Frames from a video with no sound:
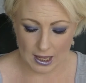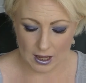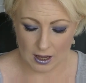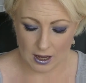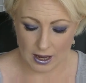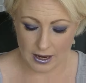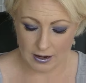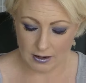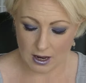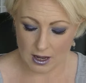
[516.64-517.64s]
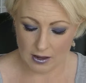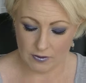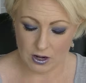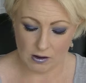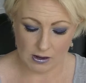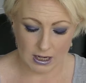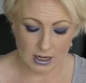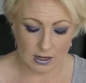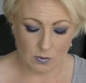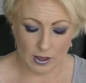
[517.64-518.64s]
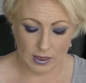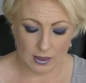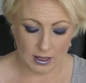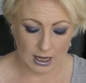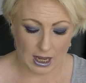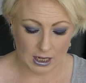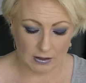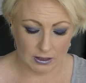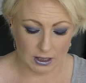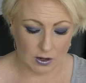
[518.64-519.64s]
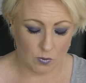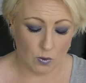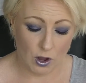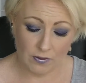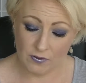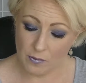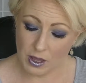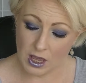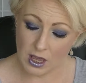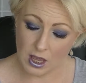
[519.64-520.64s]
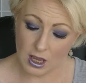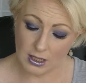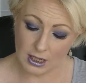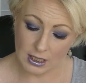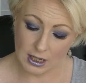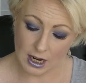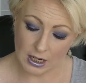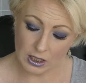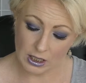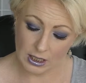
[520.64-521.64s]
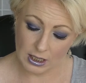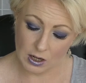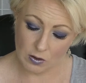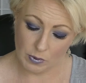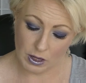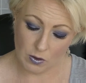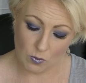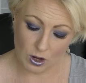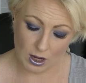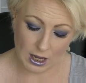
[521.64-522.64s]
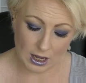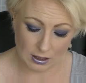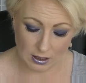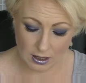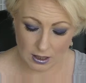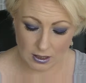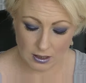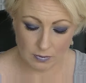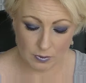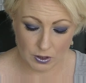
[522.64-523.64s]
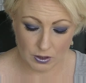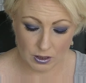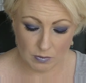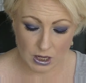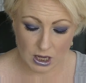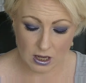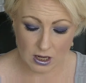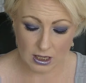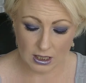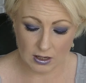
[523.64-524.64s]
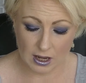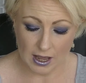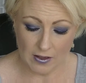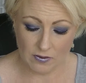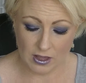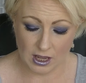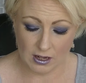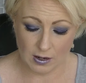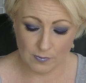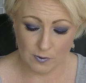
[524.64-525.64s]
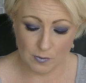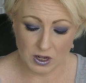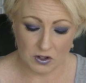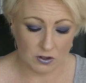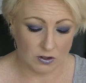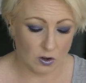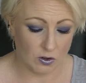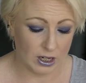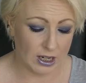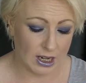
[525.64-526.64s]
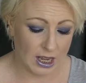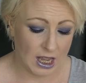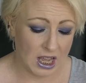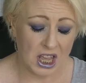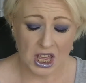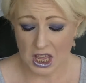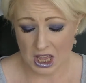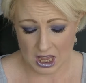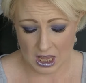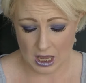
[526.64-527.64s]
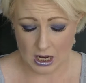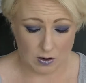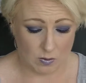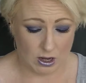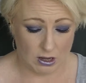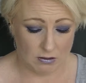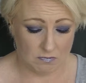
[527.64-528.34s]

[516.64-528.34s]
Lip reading: I have no idea whether this colour is going to work for me. It doesn't actually tell me what colour it is supposed to be. It does not have that information on it anywhere.